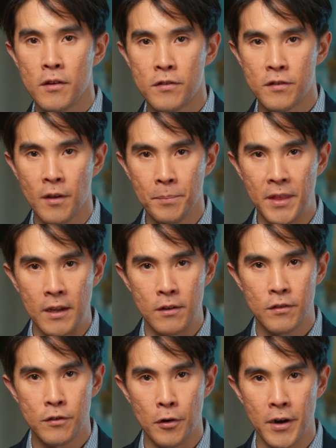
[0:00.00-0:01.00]
something
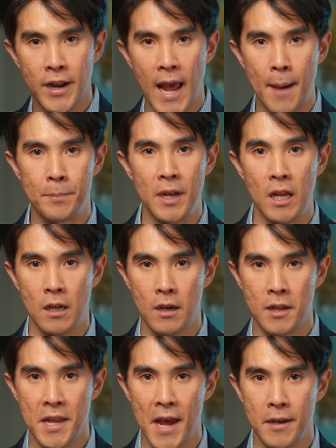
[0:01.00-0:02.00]
started happening
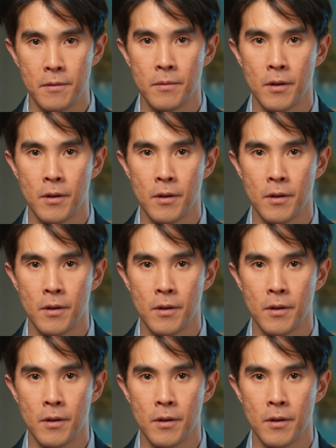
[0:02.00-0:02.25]
again.